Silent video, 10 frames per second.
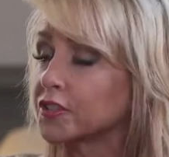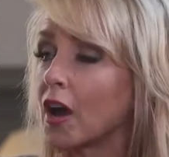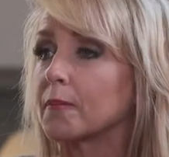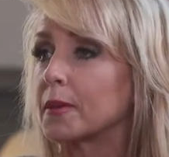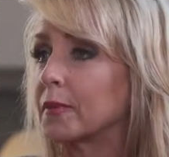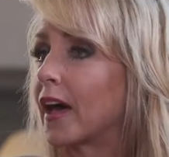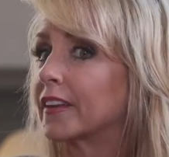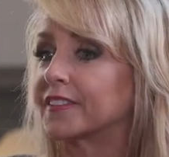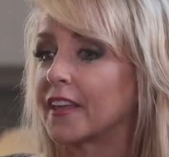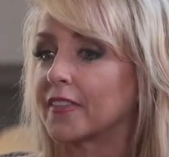taught people how
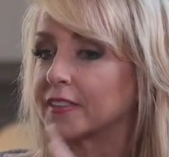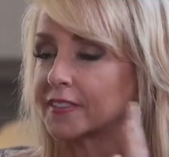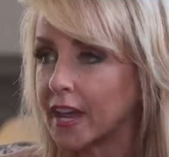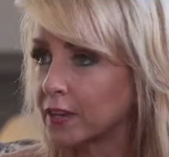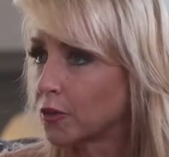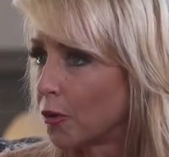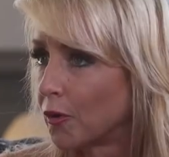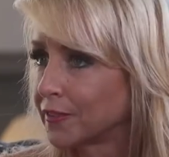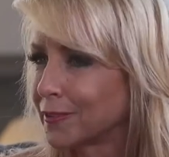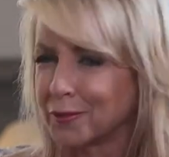to set these 10
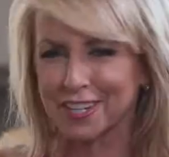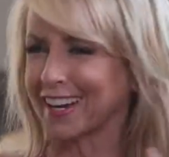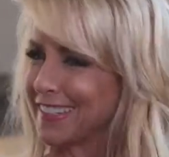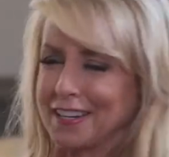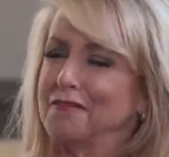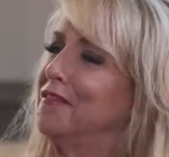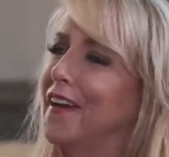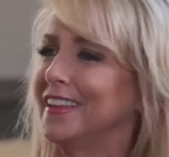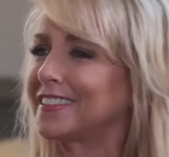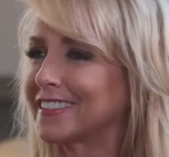goals, which I didn't
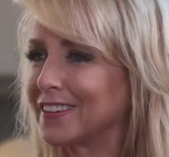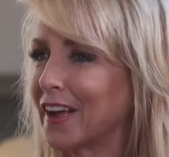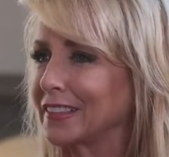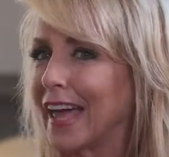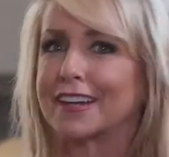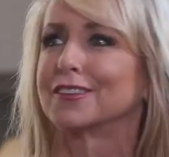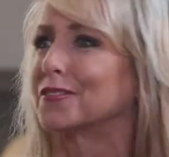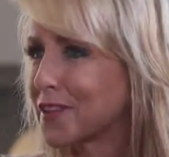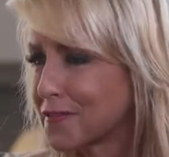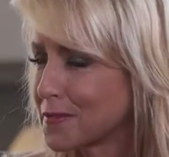invent. I had to
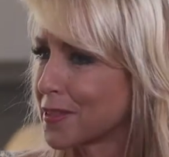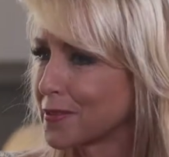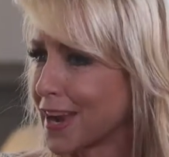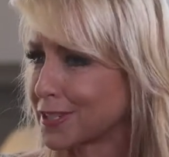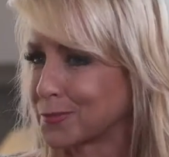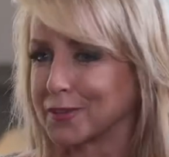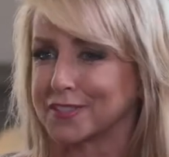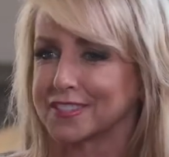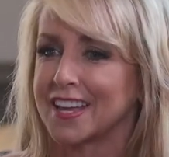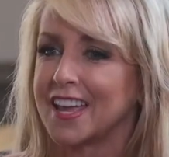learn that from other
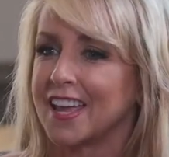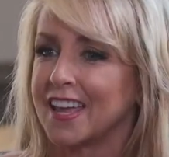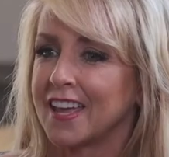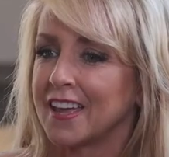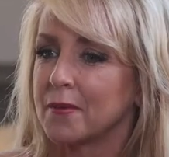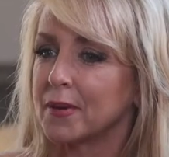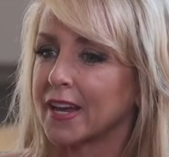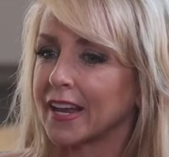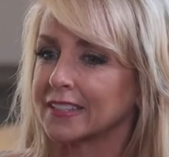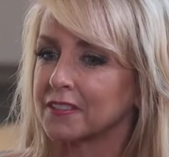experts. But
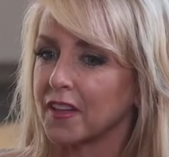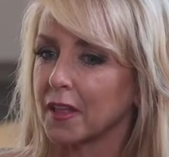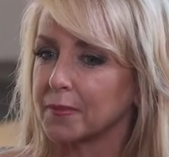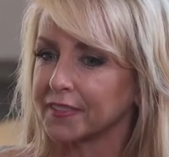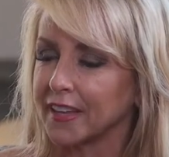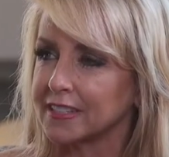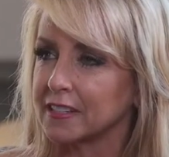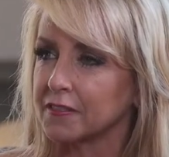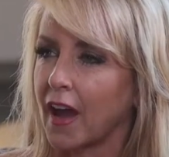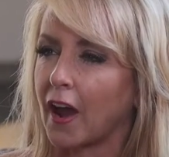I developed this
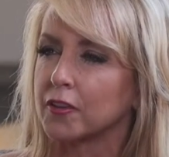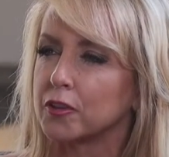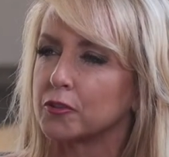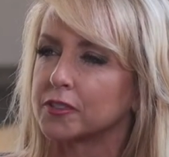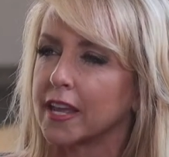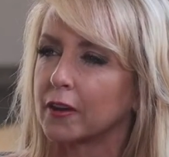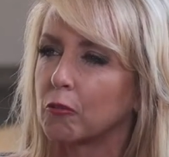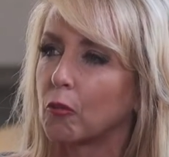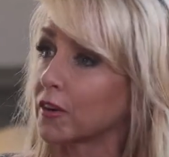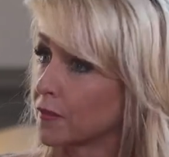idea of how you take
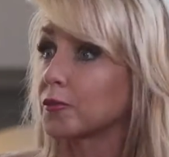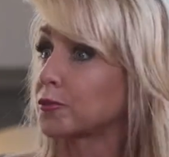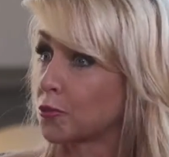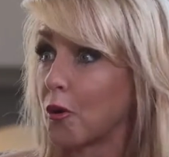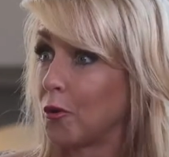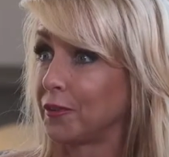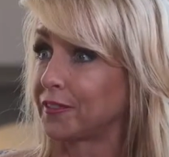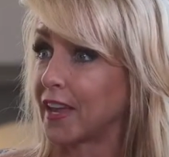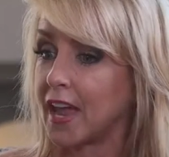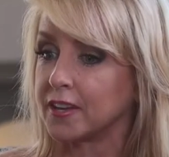one of those goals
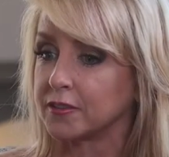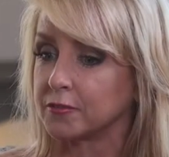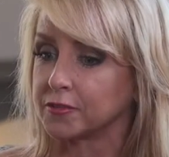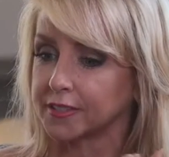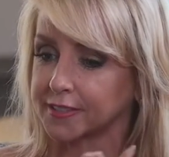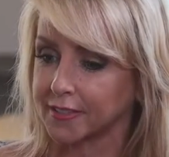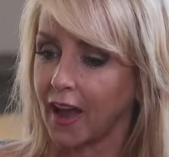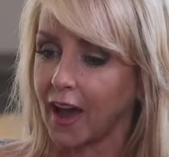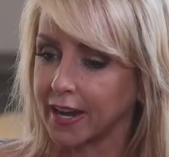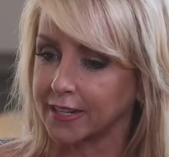and you
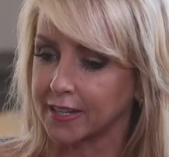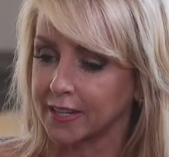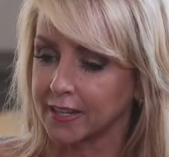decide